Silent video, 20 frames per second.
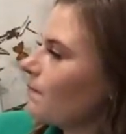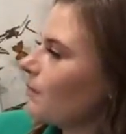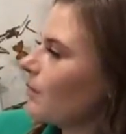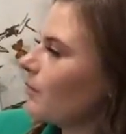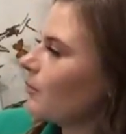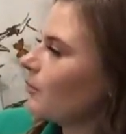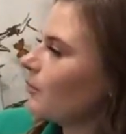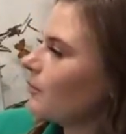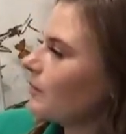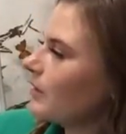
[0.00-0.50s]

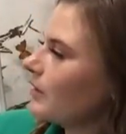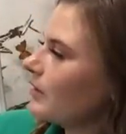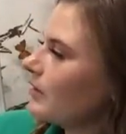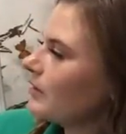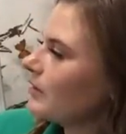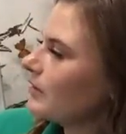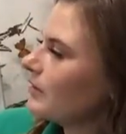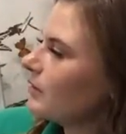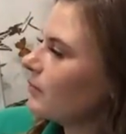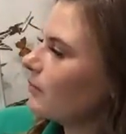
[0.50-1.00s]

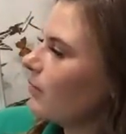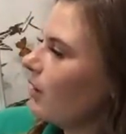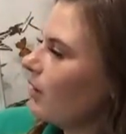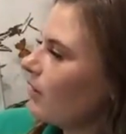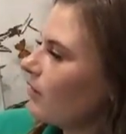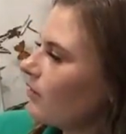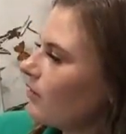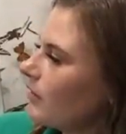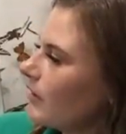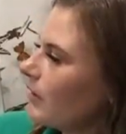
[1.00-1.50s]
Bumblebees
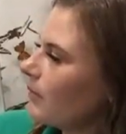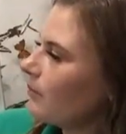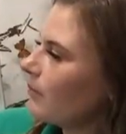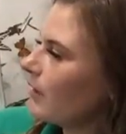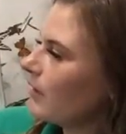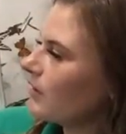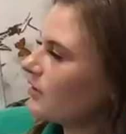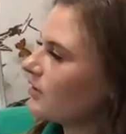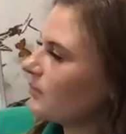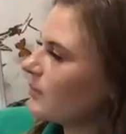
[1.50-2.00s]
pollinate
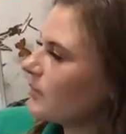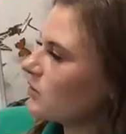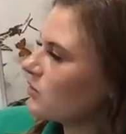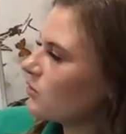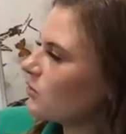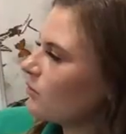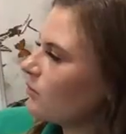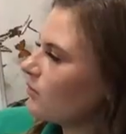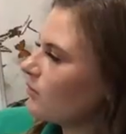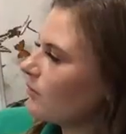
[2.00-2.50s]
by a
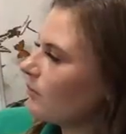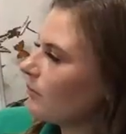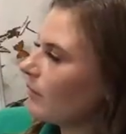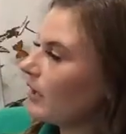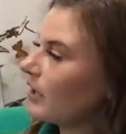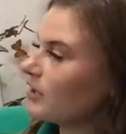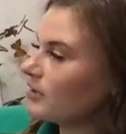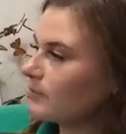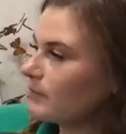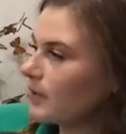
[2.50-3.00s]
special, by
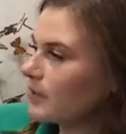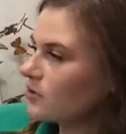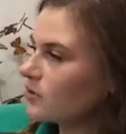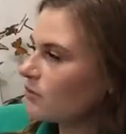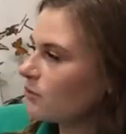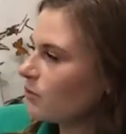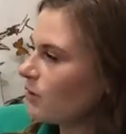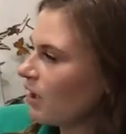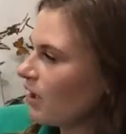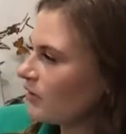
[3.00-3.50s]
a
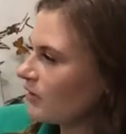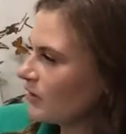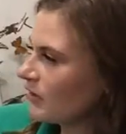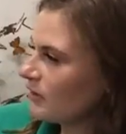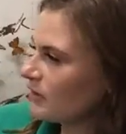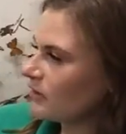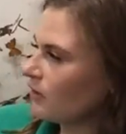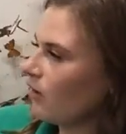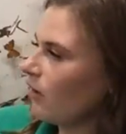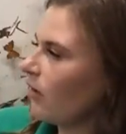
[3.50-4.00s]
special process
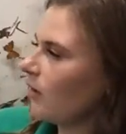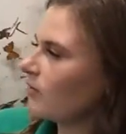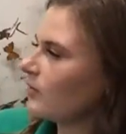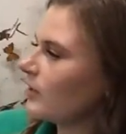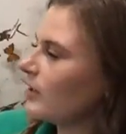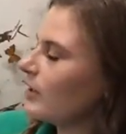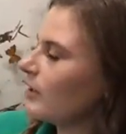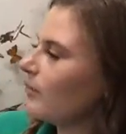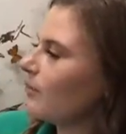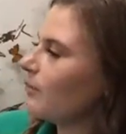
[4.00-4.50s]
called
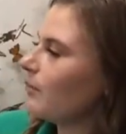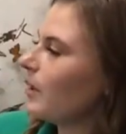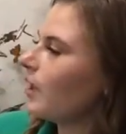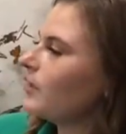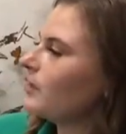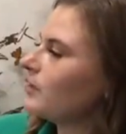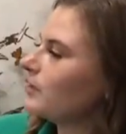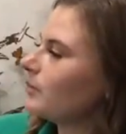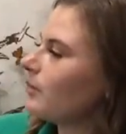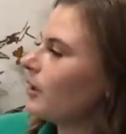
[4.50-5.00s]

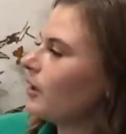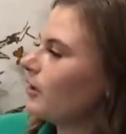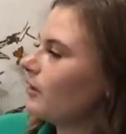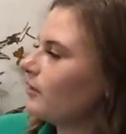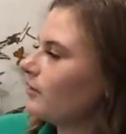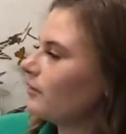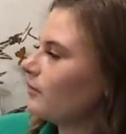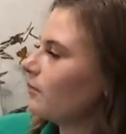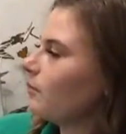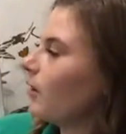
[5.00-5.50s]
buzz
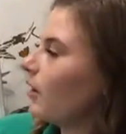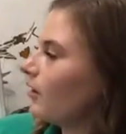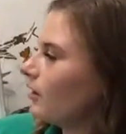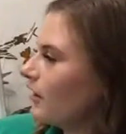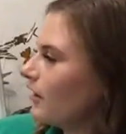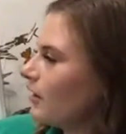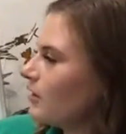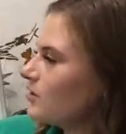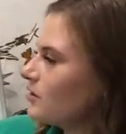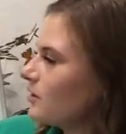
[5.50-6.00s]

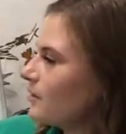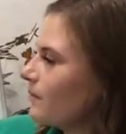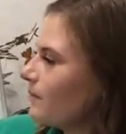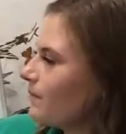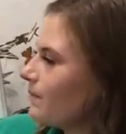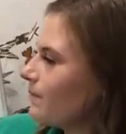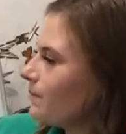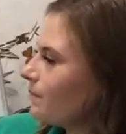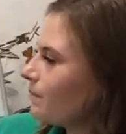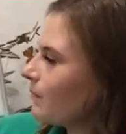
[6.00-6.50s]
pollination.
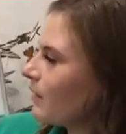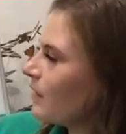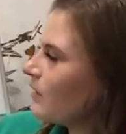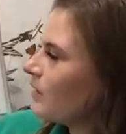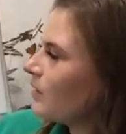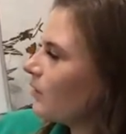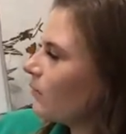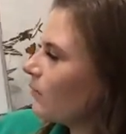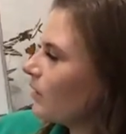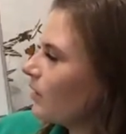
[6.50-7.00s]

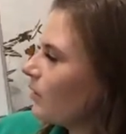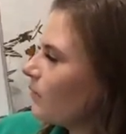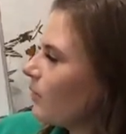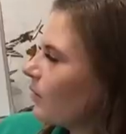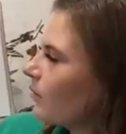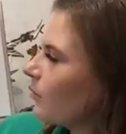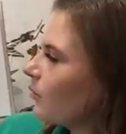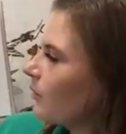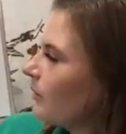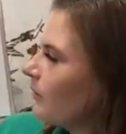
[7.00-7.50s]
When a
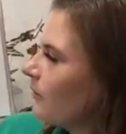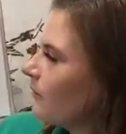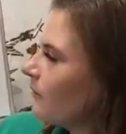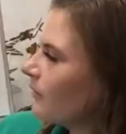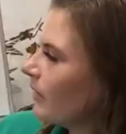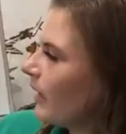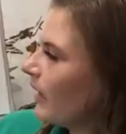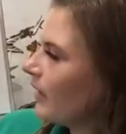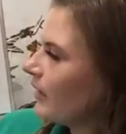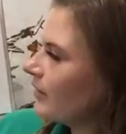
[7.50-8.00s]
bumblebee
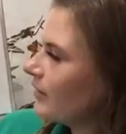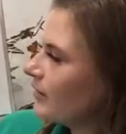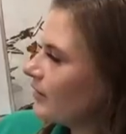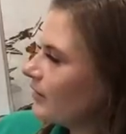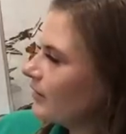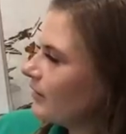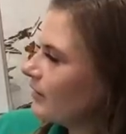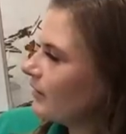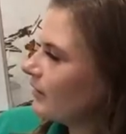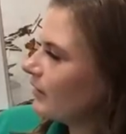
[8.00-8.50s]
flies,
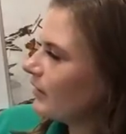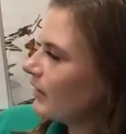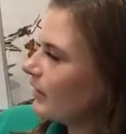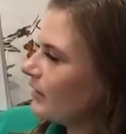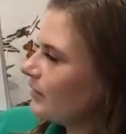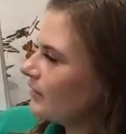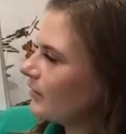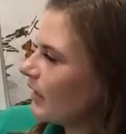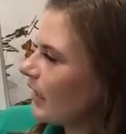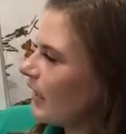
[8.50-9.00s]

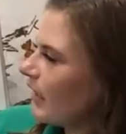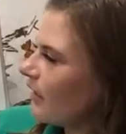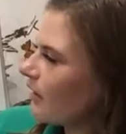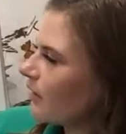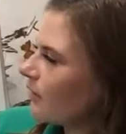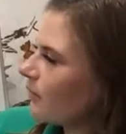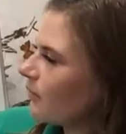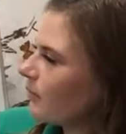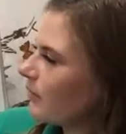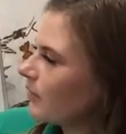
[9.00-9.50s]
its
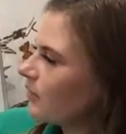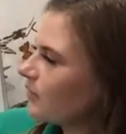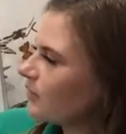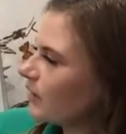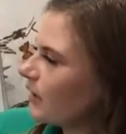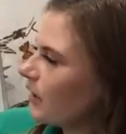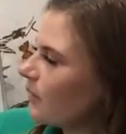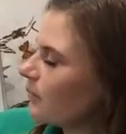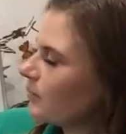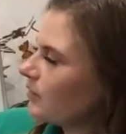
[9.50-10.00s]
hair builds
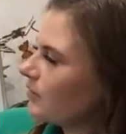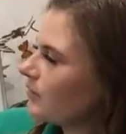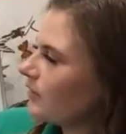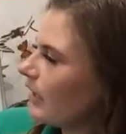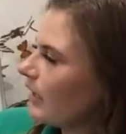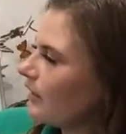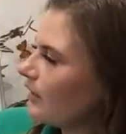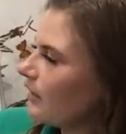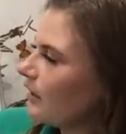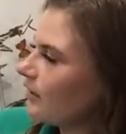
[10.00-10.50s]
up
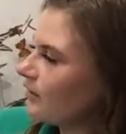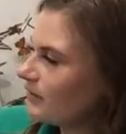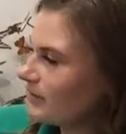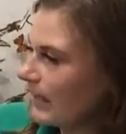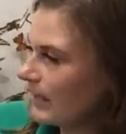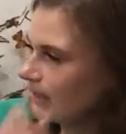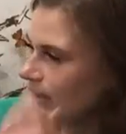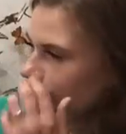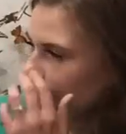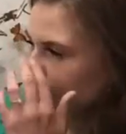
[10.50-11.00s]
stat a
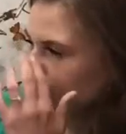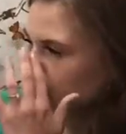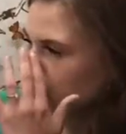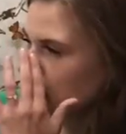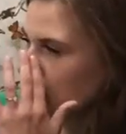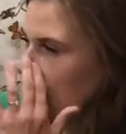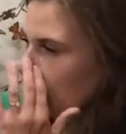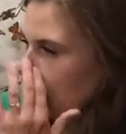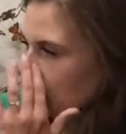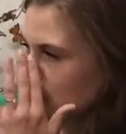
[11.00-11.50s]
static
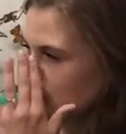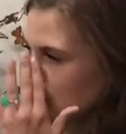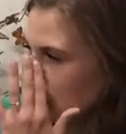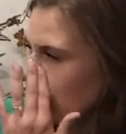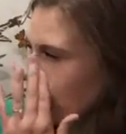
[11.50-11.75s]
charge.